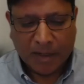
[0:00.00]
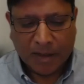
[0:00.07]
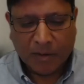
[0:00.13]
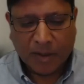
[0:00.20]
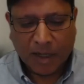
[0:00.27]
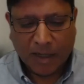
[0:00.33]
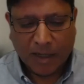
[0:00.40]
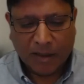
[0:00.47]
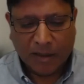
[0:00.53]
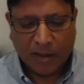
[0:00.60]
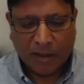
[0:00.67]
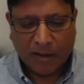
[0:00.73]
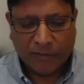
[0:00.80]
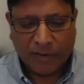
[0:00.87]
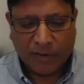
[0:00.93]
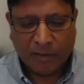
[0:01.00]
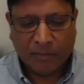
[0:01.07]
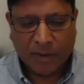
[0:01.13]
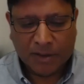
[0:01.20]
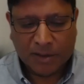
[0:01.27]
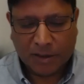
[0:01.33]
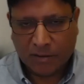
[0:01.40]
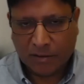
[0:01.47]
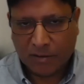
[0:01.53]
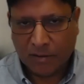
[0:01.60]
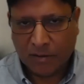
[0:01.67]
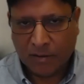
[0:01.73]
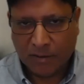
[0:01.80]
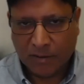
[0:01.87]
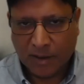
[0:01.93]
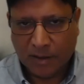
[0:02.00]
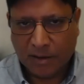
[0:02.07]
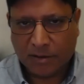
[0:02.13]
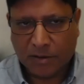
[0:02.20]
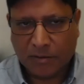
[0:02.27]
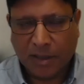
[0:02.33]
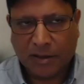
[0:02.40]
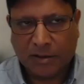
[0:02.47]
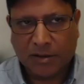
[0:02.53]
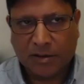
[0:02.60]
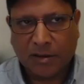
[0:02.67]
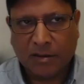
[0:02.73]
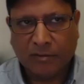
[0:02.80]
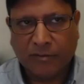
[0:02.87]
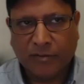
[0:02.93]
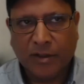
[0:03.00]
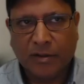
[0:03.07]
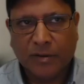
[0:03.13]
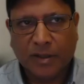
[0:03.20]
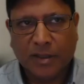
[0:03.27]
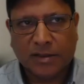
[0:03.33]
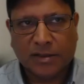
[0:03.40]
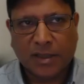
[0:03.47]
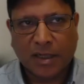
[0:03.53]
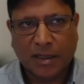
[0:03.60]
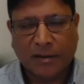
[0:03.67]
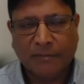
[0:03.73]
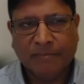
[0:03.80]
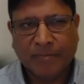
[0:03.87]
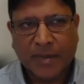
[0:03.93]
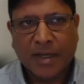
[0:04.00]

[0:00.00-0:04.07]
okay, if companies are going to go in this direction, our view is that